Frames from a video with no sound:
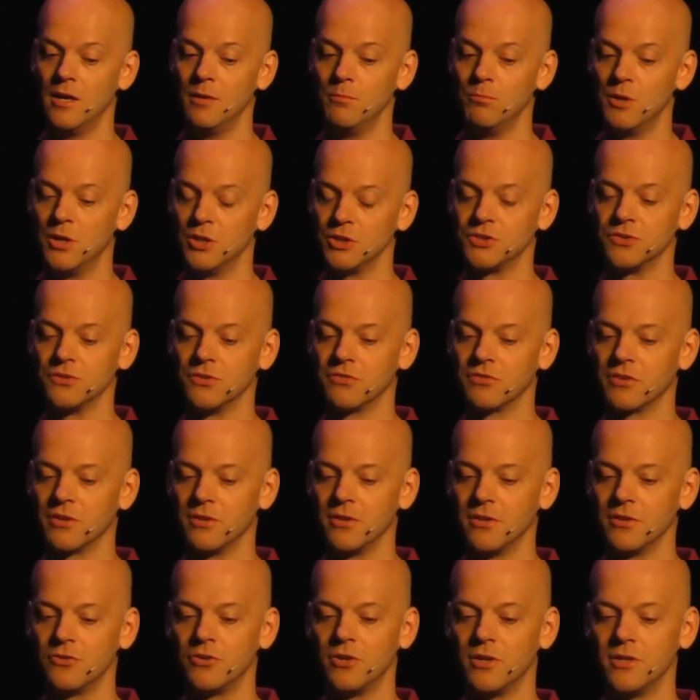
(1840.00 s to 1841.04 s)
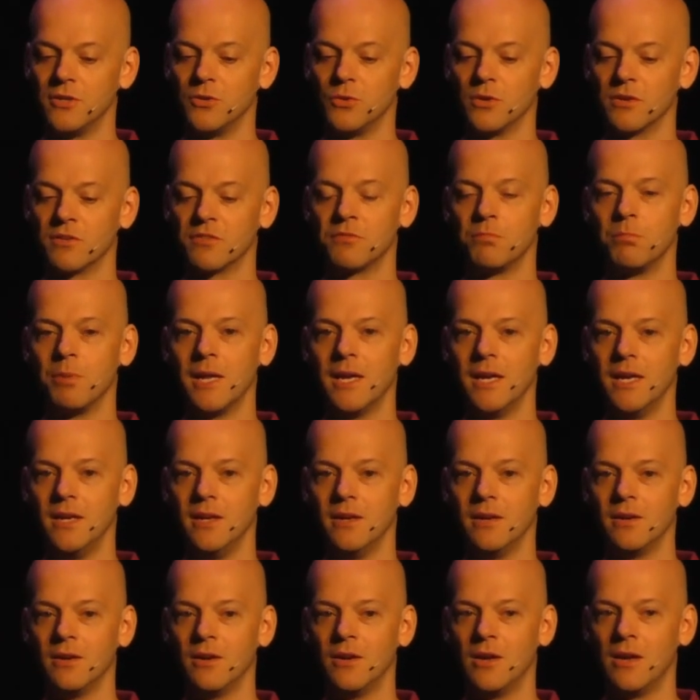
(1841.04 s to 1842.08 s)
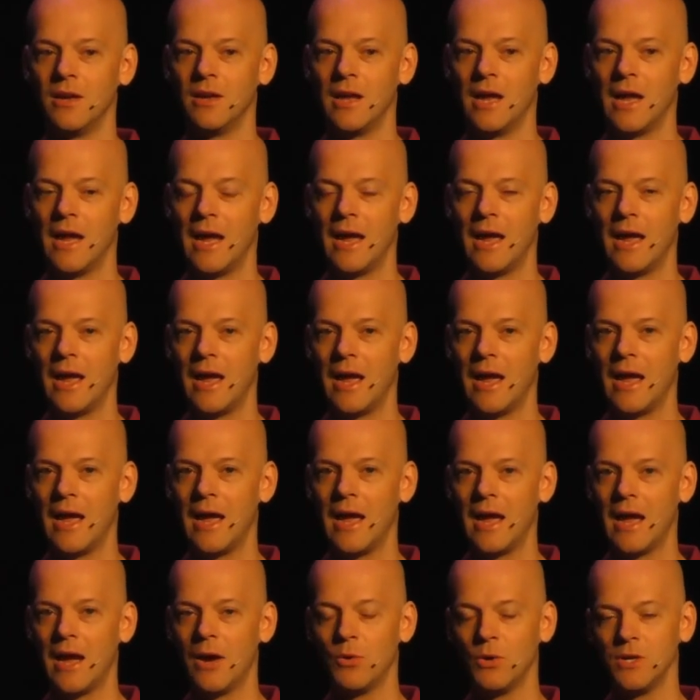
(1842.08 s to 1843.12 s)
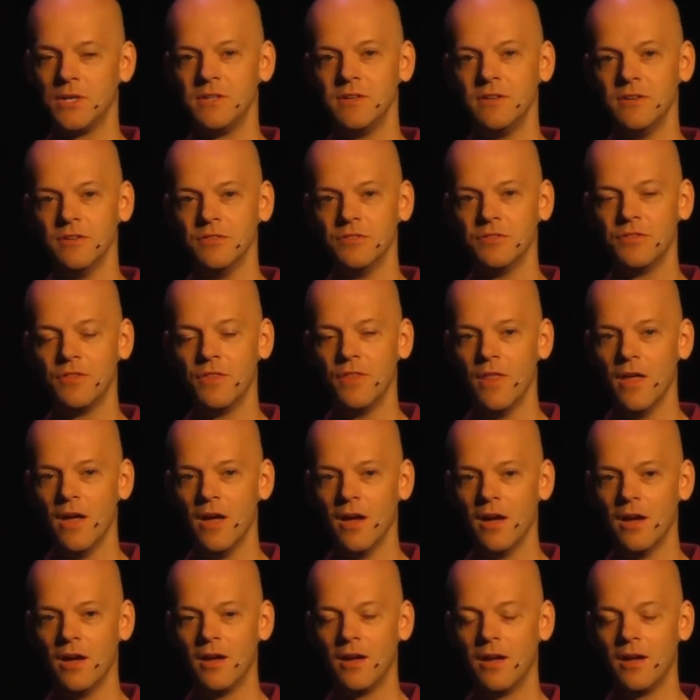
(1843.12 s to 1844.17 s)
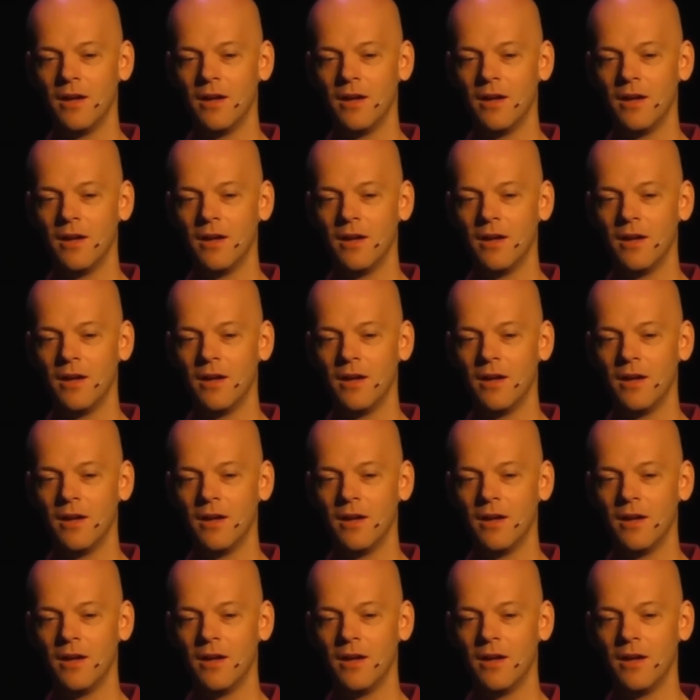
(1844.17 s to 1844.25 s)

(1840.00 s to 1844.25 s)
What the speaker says: And Marshall's going to try to explain how it is that